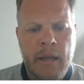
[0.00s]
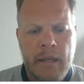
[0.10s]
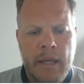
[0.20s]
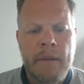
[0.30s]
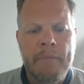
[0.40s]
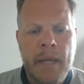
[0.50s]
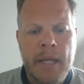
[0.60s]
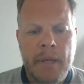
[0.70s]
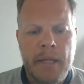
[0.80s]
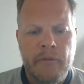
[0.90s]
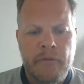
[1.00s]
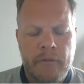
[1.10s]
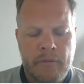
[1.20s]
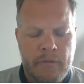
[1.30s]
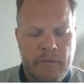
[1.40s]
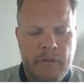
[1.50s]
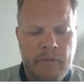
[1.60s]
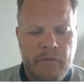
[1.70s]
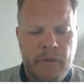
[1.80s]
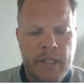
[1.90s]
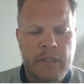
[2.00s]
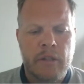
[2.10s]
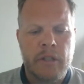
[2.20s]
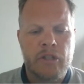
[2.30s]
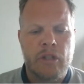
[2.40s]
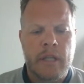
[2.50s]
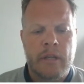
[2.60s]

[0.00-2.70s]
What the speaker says: and many things that